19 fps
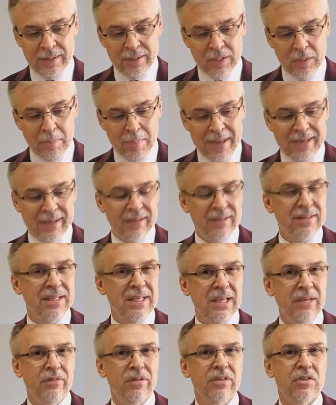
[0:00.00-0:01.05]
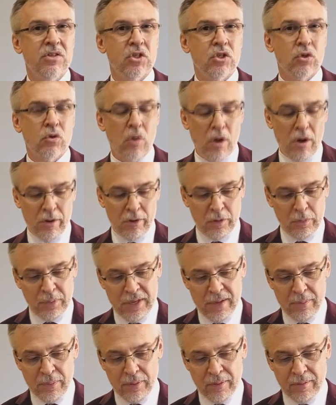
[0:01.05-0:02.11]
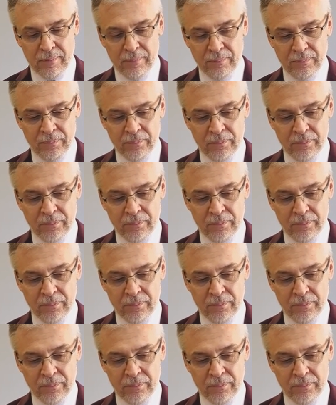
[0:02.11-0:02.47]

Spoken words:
to make us even stronger people.